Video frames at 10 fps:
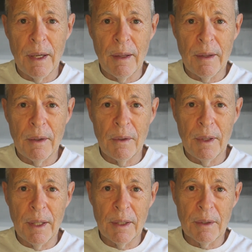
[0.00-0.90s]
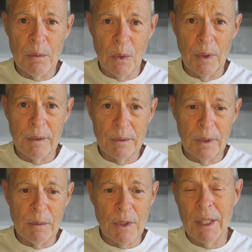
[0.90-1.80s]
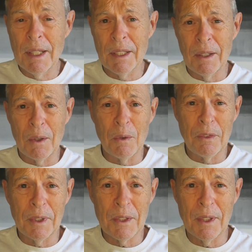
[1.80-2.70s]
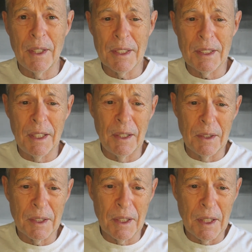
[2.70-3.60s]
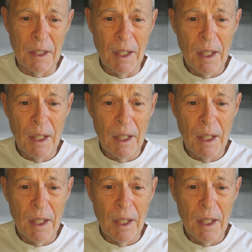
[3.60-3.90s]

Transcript: I think you're getting the point of what I'm hopefully trying to say here today.